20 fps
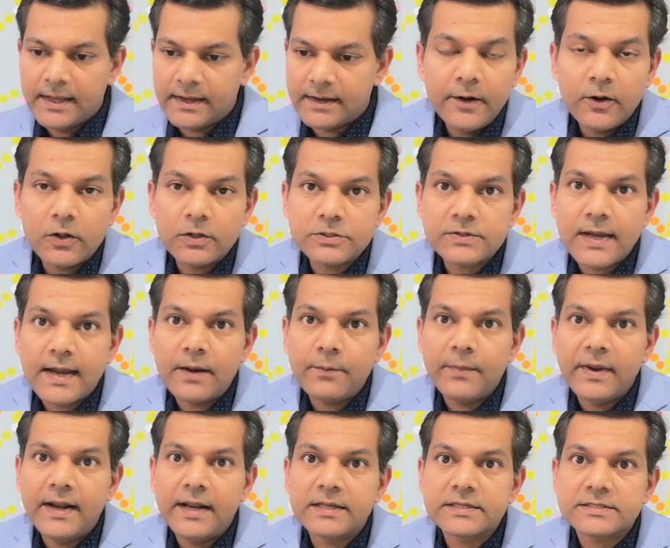It also
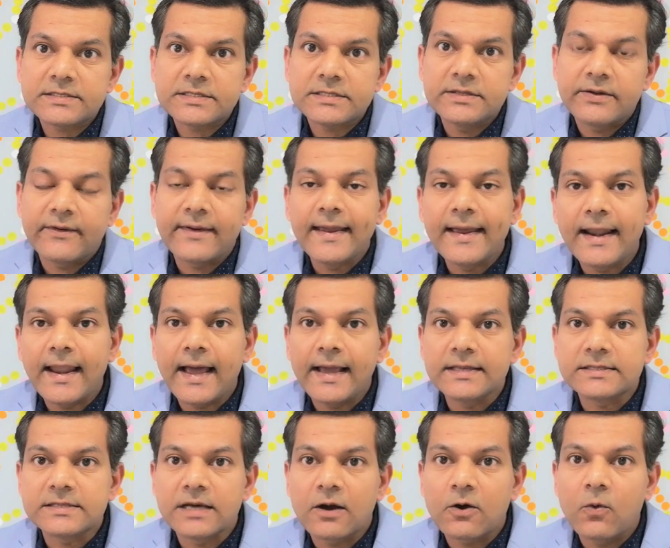had made us
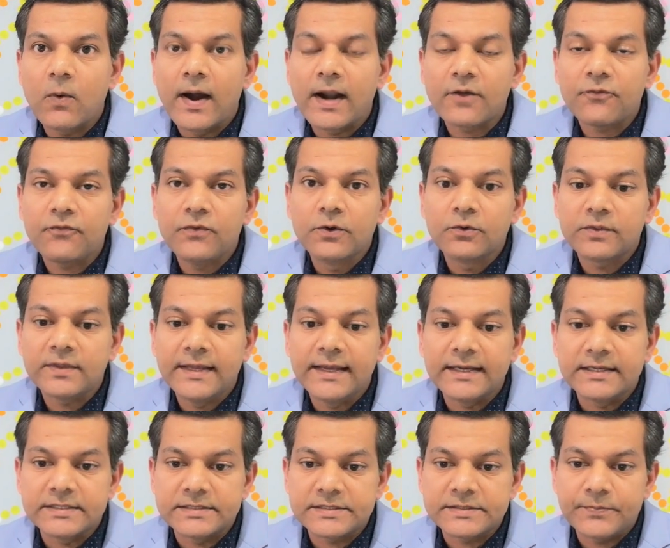realize quite a few
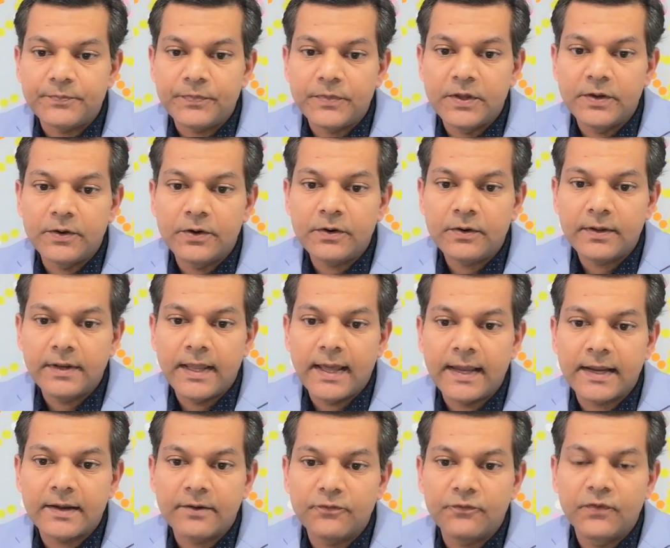things, you know,
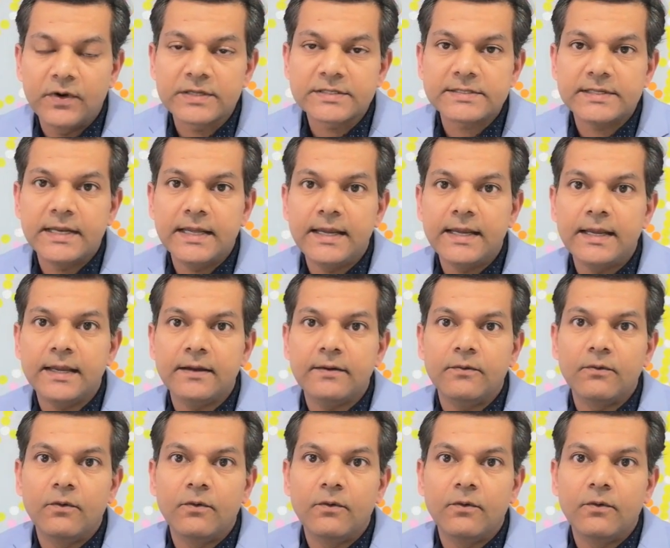like firstly,